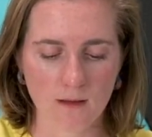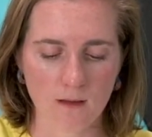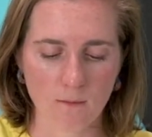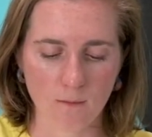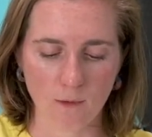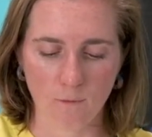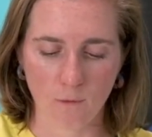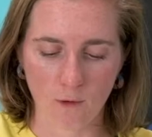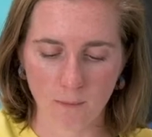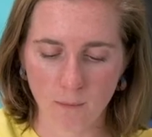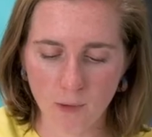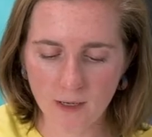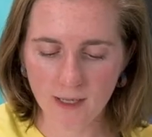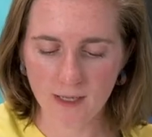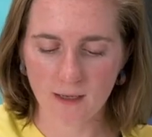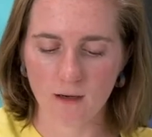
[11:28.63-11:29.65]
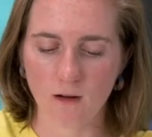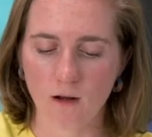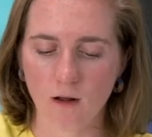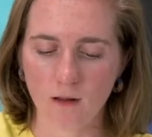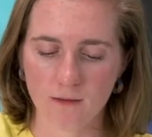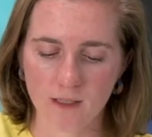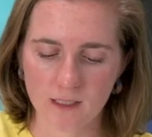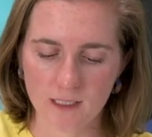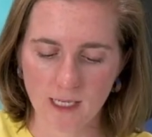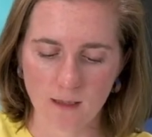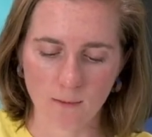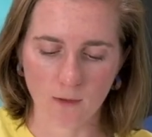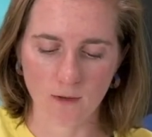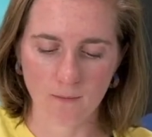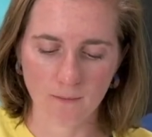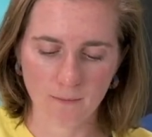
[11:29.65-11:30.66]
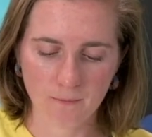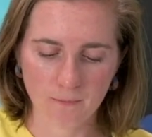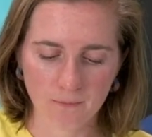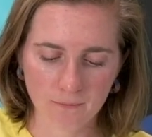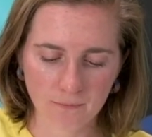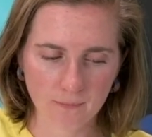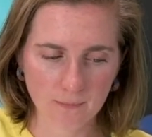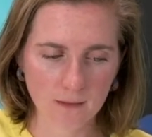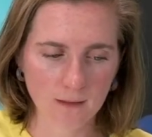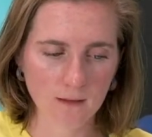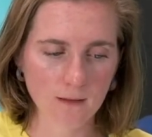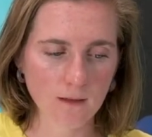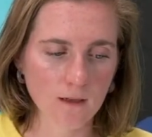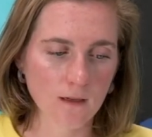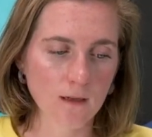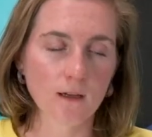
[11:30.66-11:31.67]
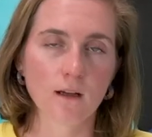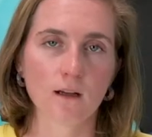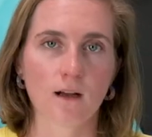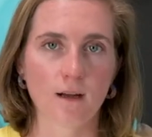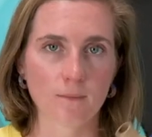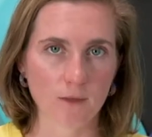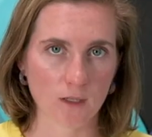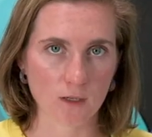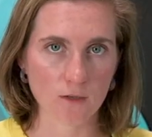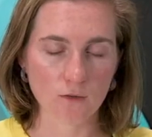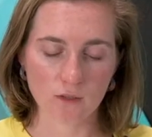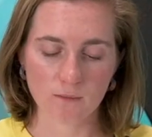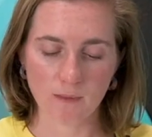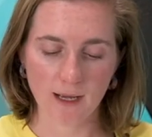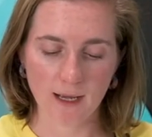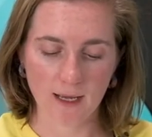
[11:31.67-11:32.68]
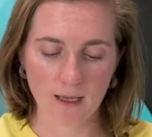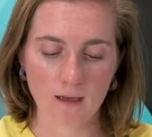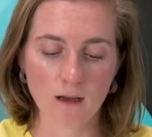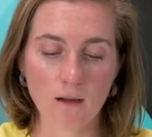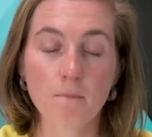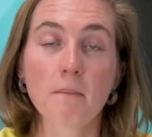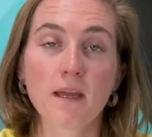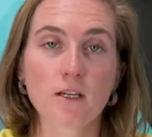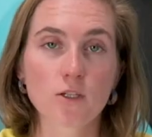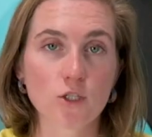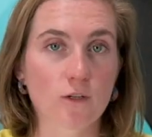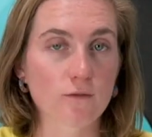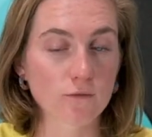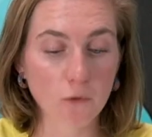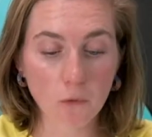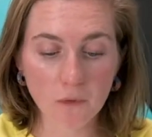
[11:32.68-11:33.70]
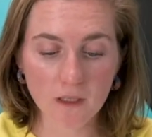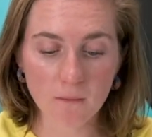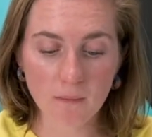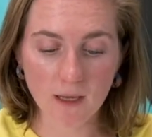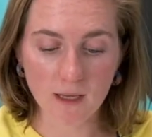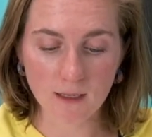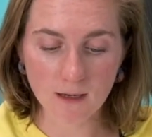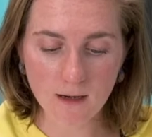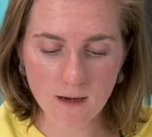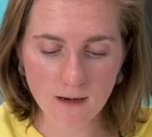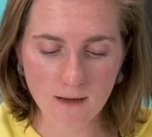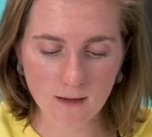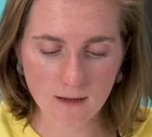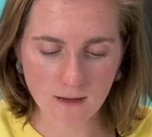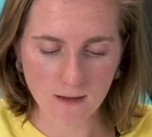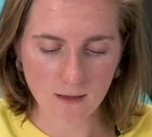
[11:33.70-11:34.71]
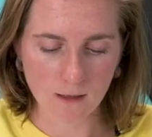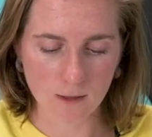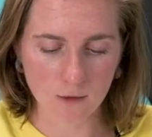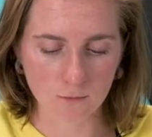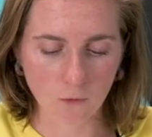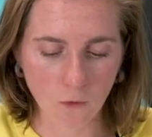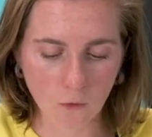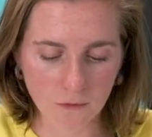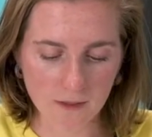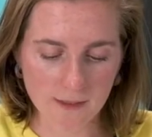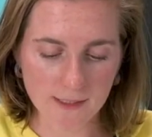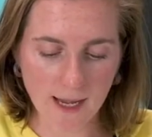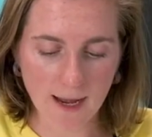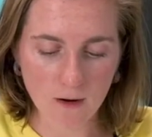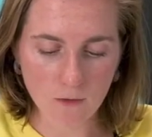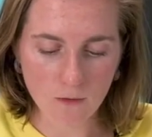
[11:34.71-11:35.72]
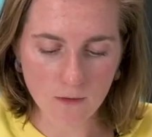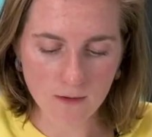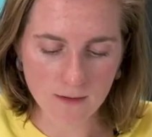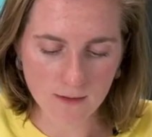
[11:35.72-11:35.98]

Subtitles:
before putting it on the table. I'm going to use my makeshift rolling pin to roll this out.